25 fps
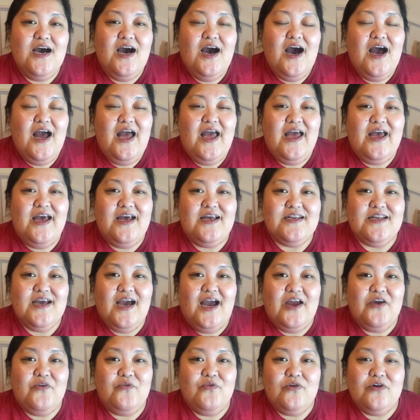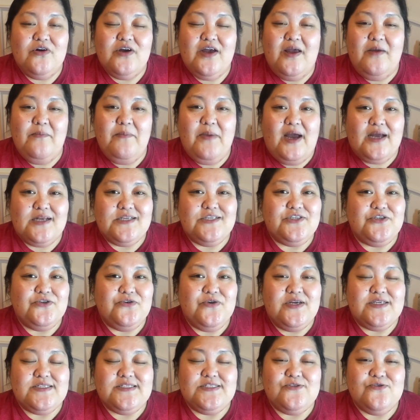and I will get back to you
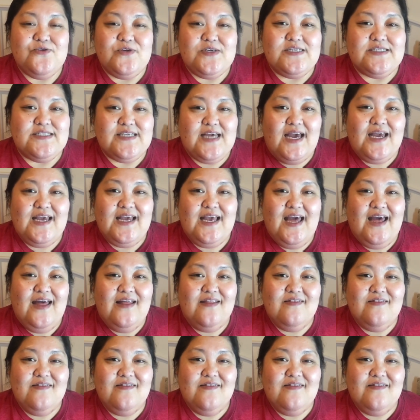as soon as I can.